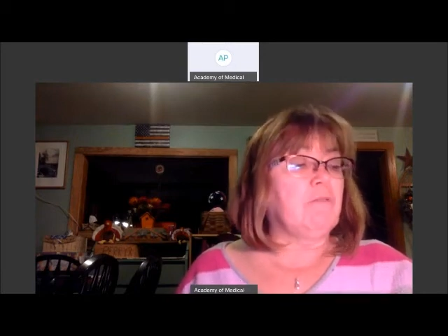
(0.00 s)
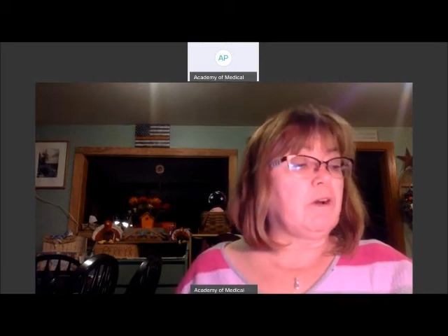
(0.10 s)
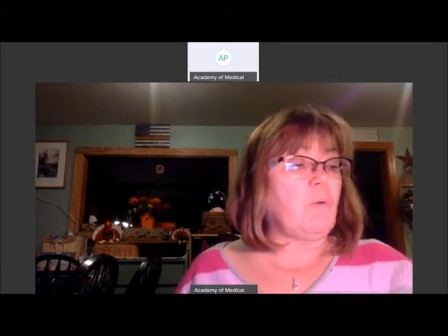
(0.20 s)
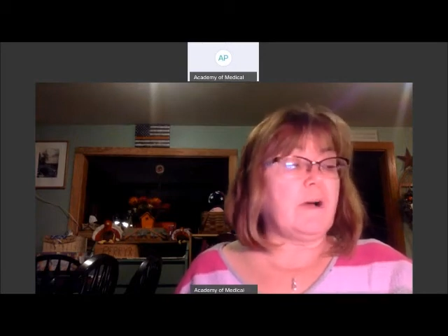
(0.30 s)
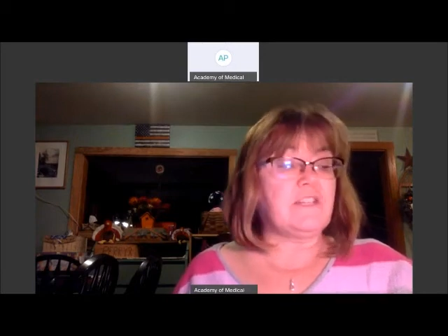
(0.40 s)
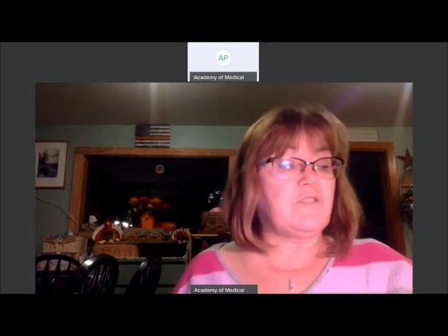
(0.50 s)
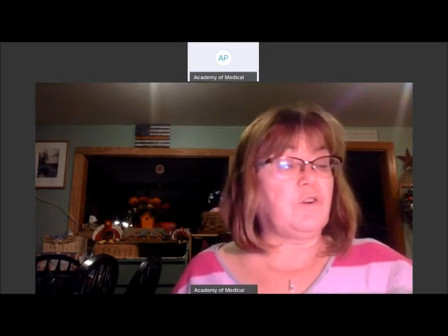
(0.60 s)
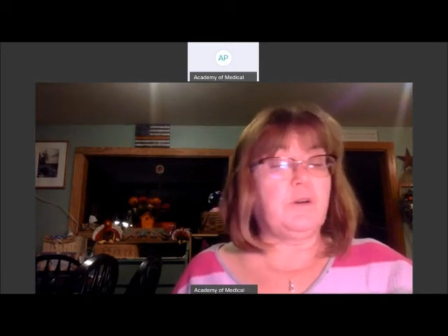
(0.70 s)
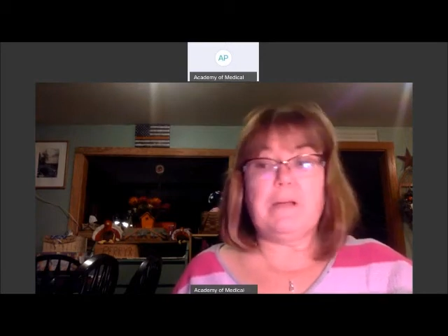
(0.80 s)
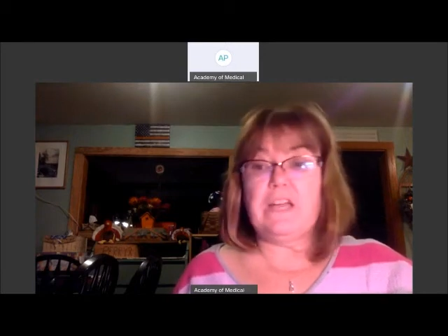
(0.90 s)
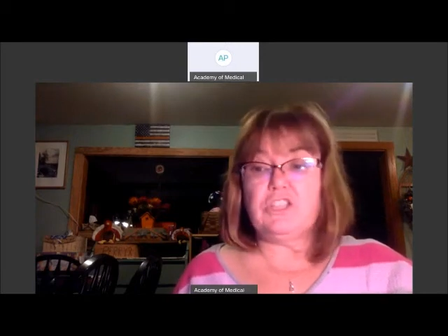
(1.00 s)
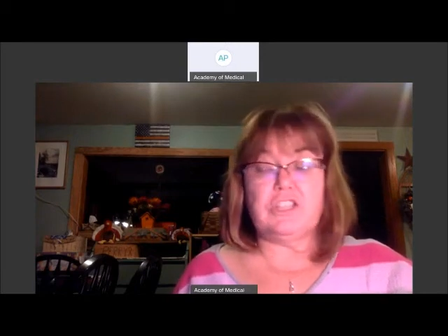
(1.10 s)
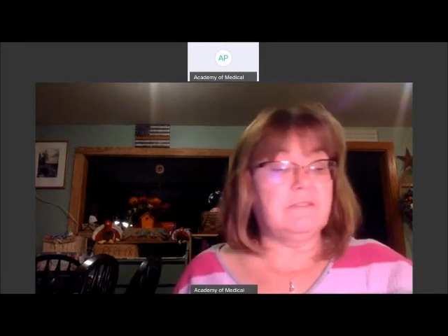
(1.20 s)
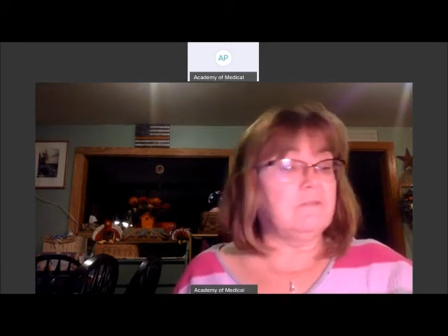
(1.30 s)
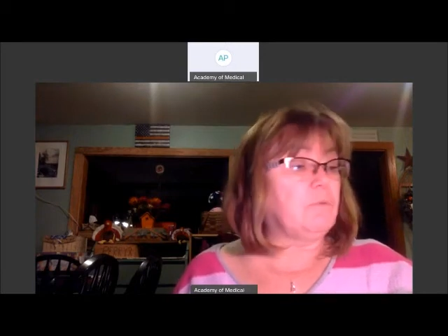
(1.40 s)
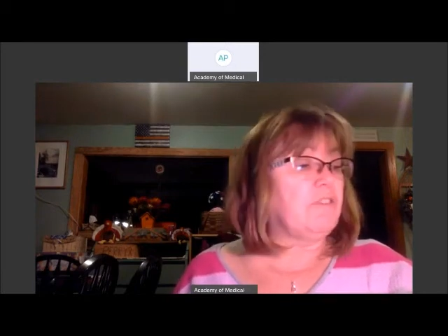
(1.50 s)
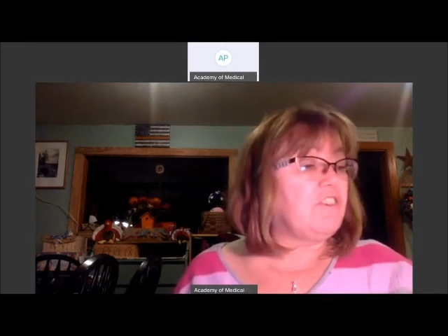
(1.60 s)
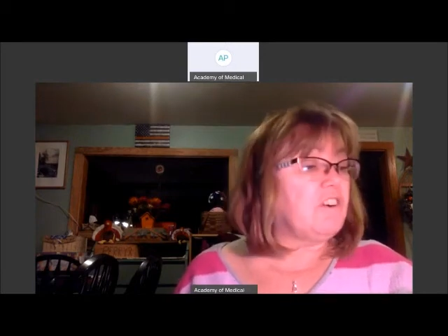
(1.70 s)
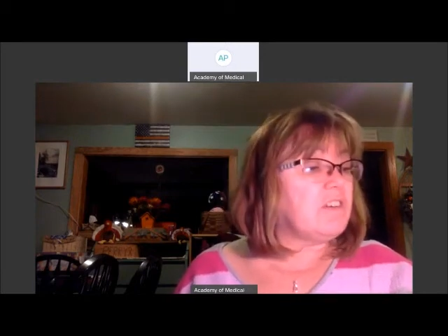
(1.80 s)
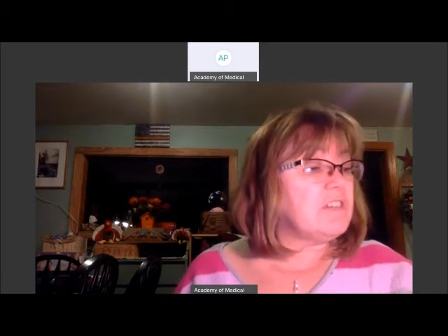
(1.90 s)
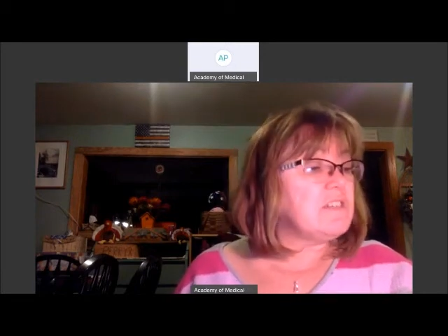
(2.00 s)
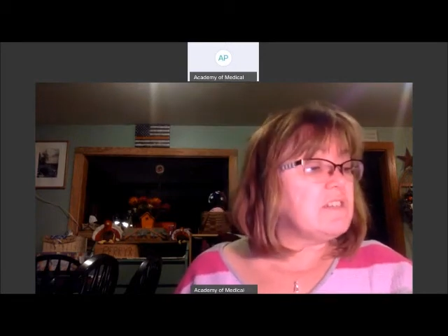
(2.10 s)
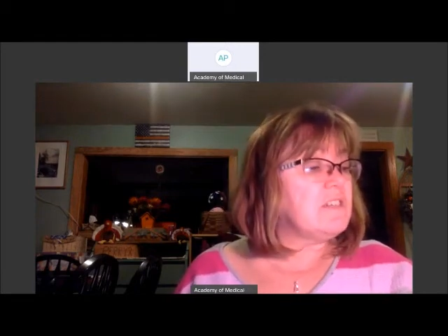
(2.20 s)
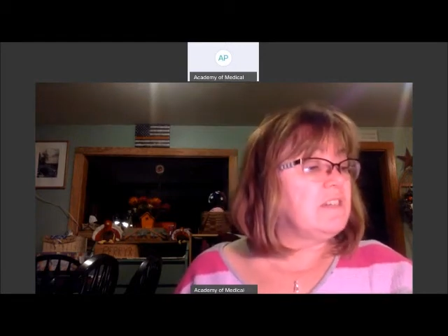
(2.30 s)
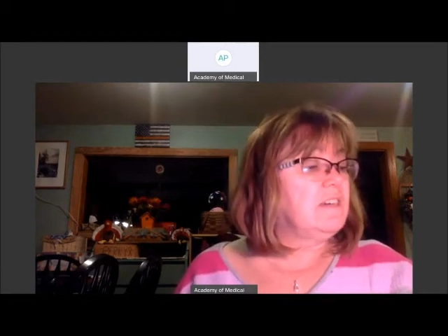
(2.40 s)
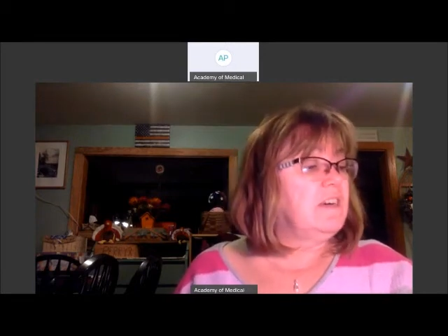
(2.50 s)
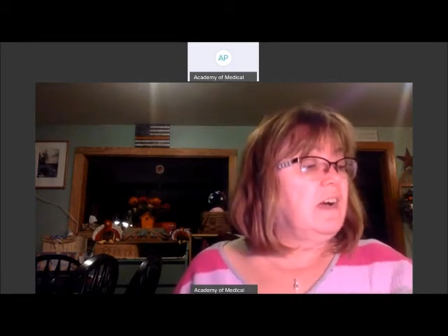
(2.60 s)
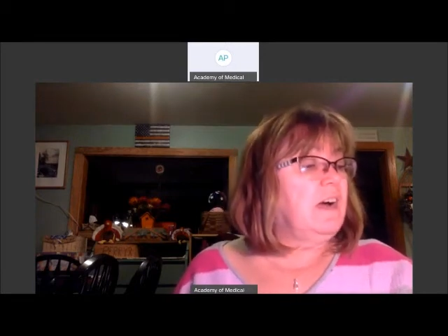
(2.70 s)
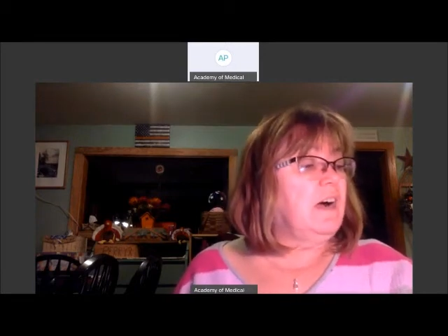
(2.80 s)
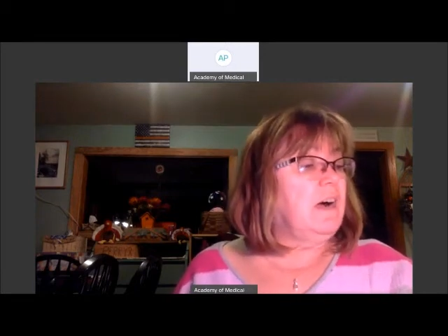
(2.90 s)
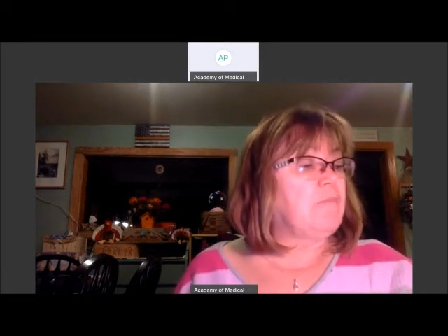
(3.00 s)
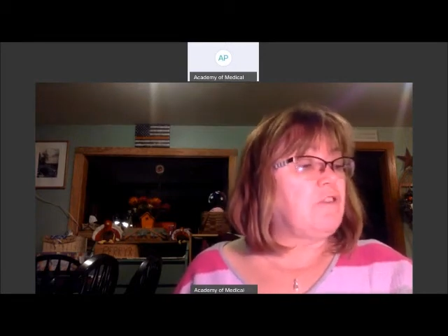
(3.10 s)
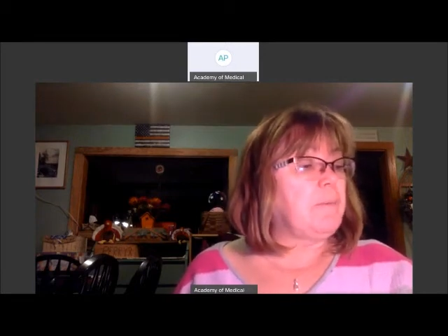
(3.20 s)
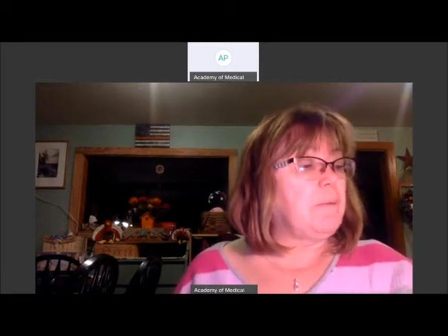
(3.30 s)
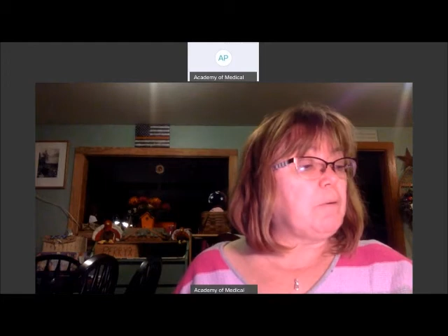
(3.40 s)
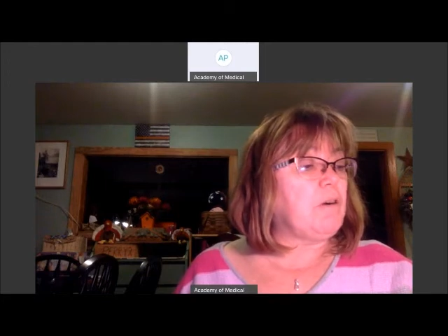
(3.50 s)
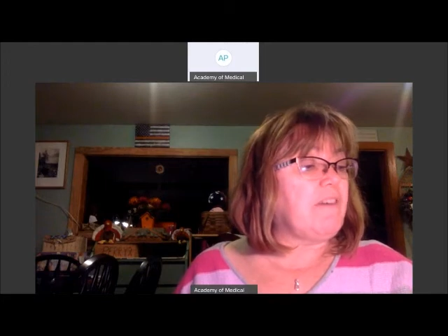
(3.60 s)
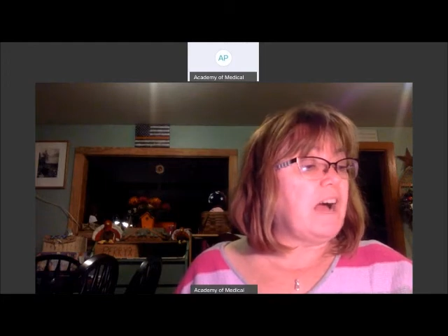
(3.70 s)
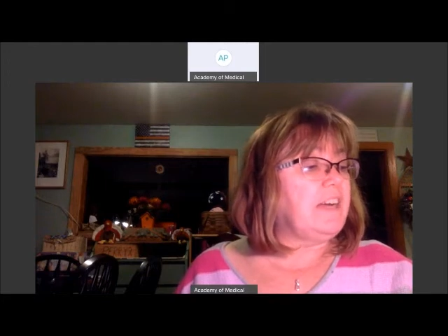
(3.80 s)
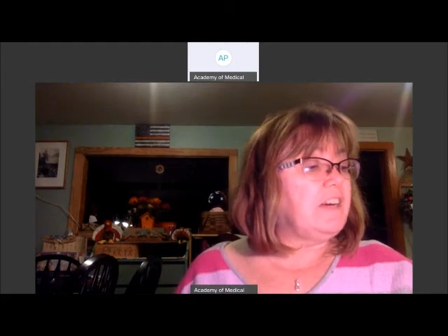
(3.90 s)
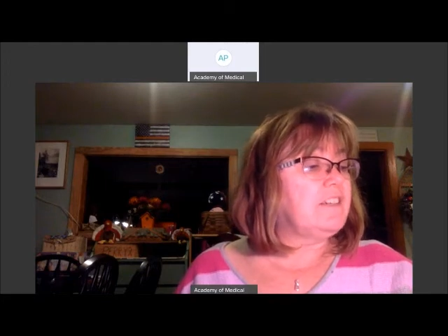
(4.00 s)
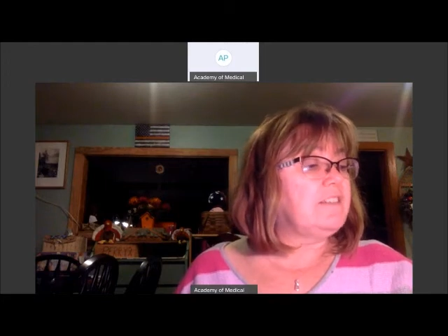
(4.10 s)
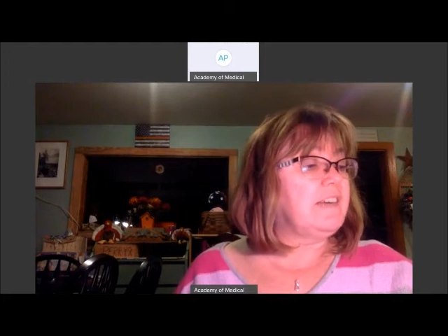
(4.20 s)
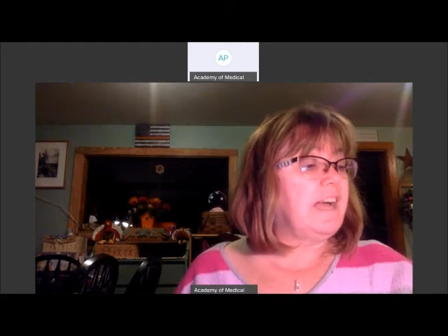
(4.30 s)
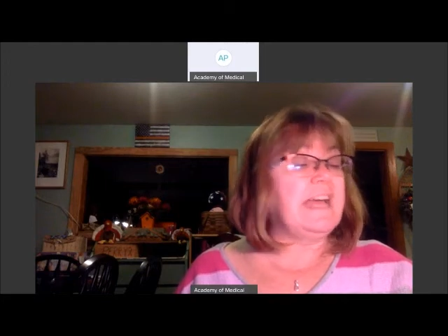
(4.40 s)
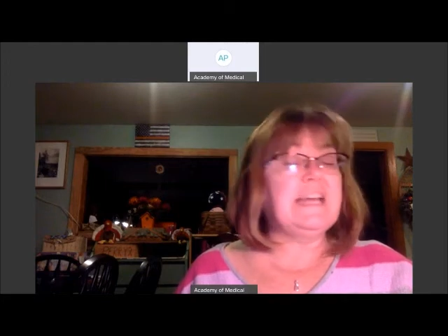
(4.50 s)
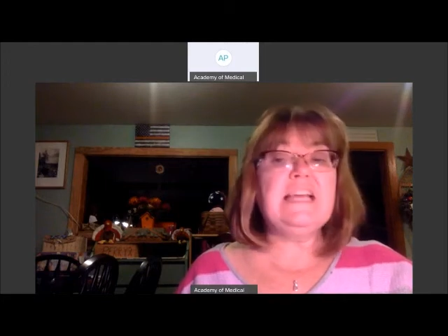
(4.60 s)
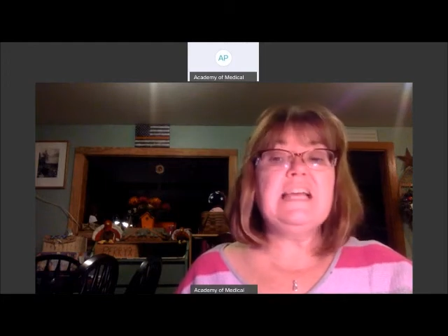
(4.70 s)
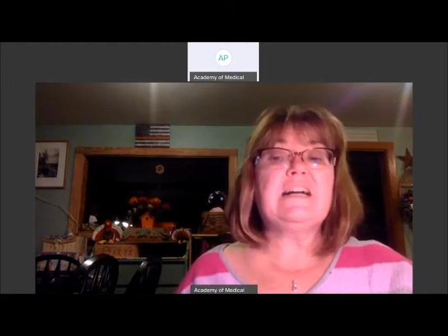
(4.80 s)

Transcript: request for patient referrals from a provider, any